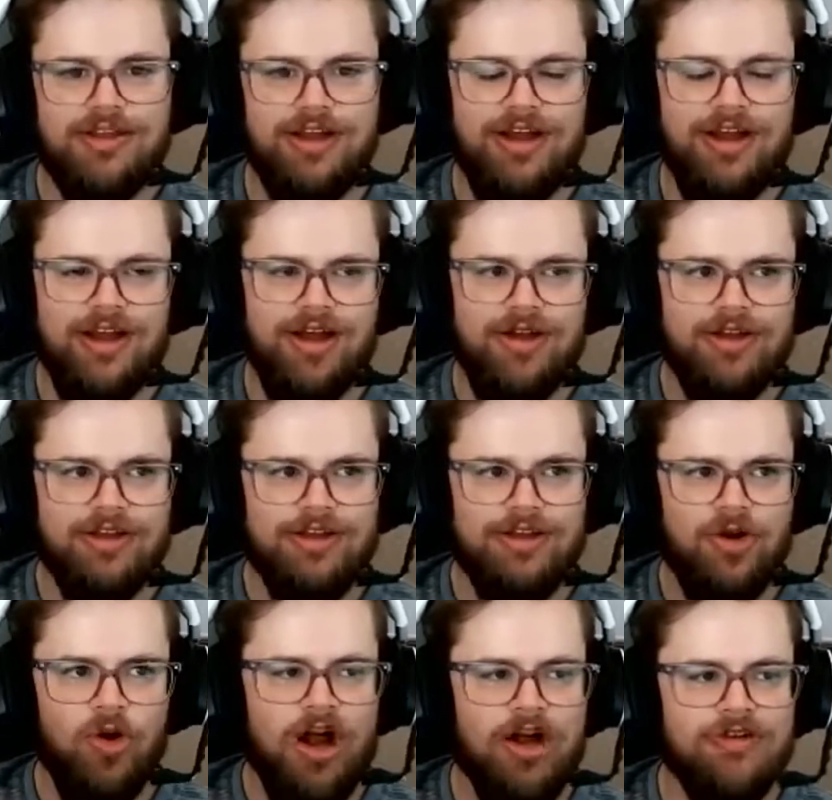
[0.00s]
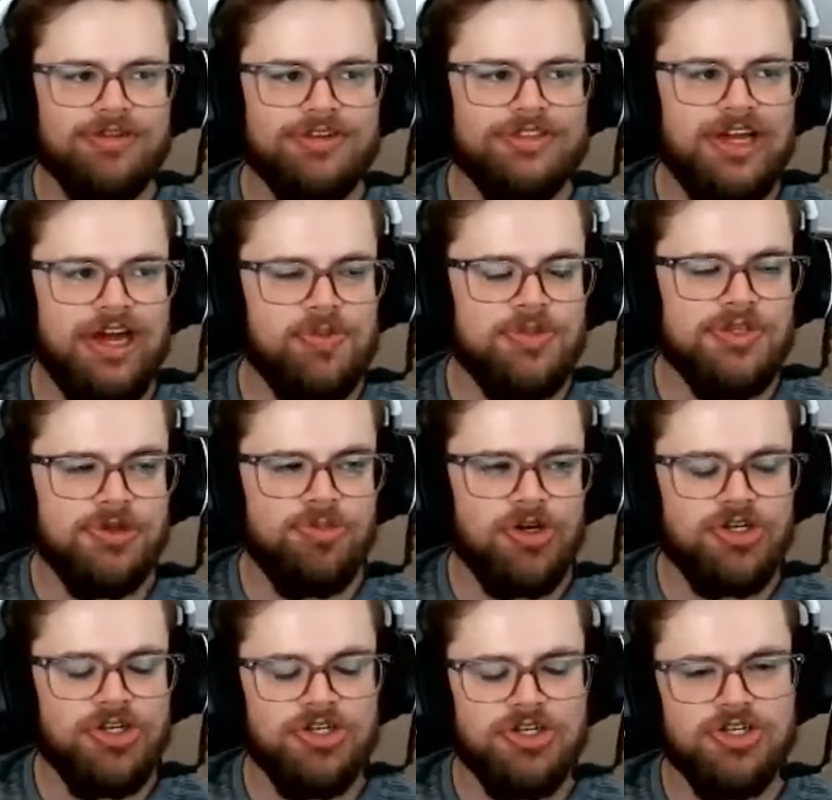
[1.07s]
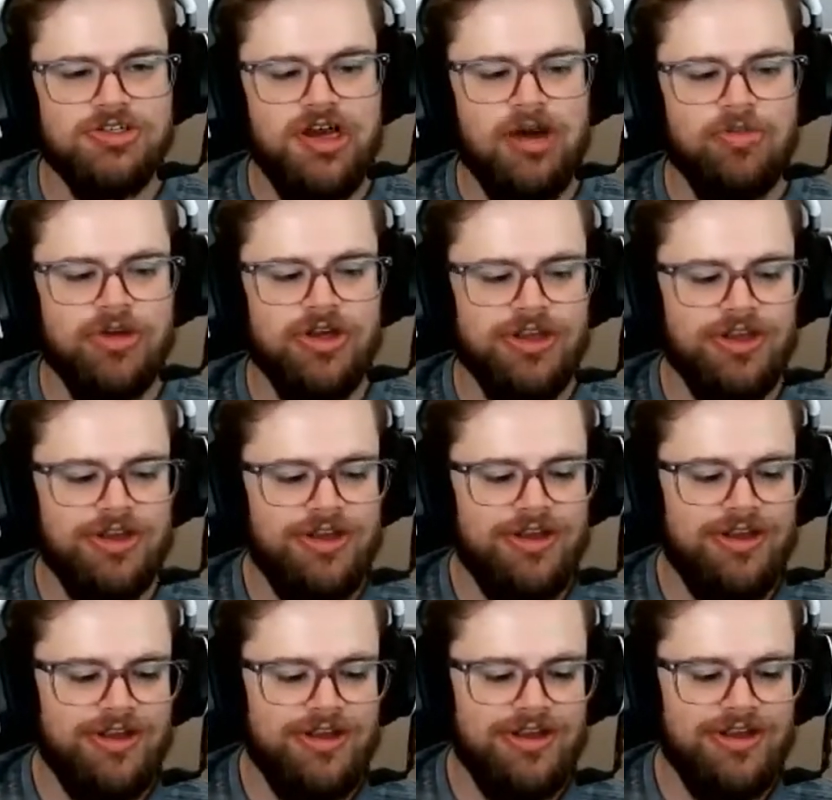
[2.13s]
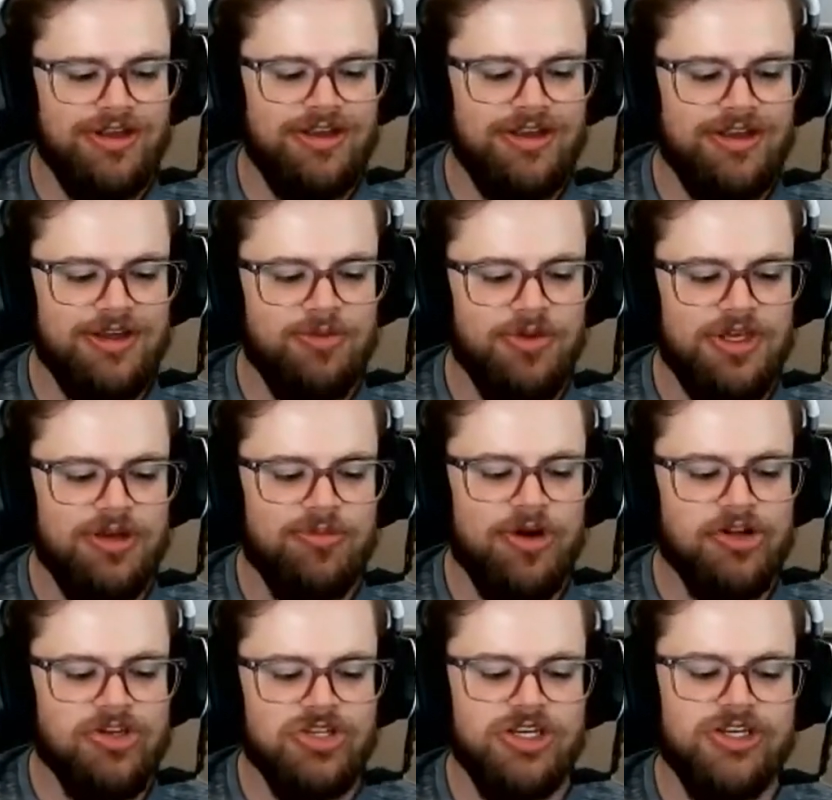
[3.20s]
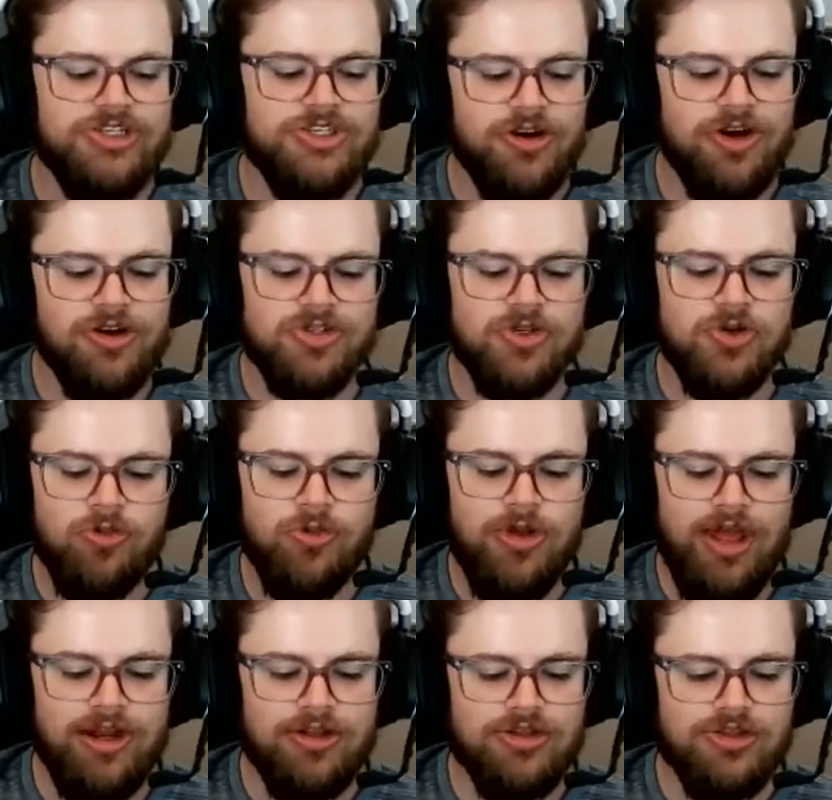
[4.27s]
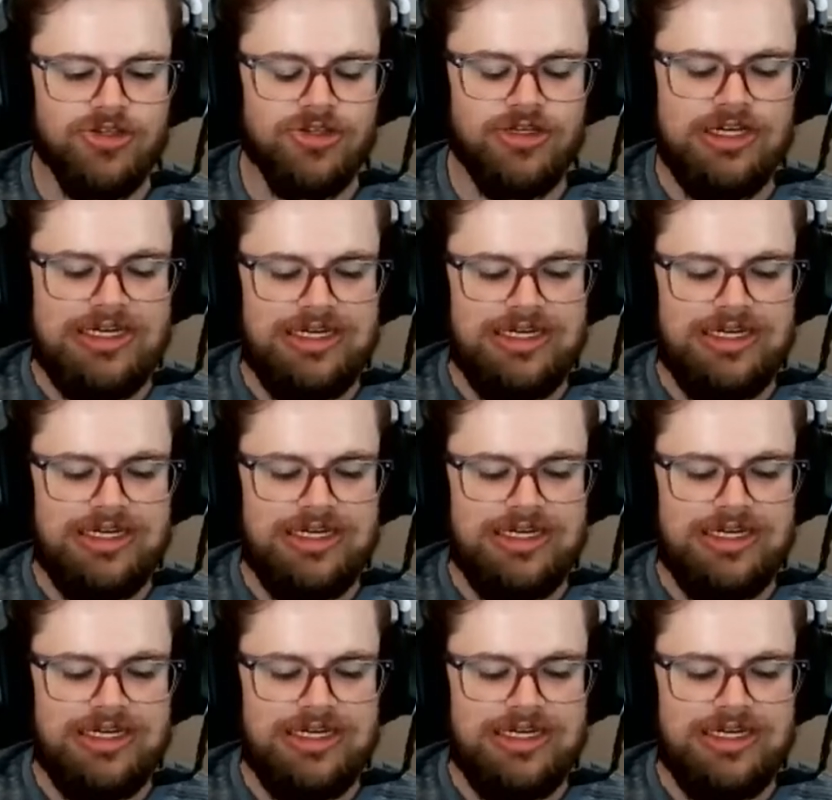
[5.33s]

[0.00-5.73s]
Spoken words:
oftentimes a partition topic can be much easier also to manage,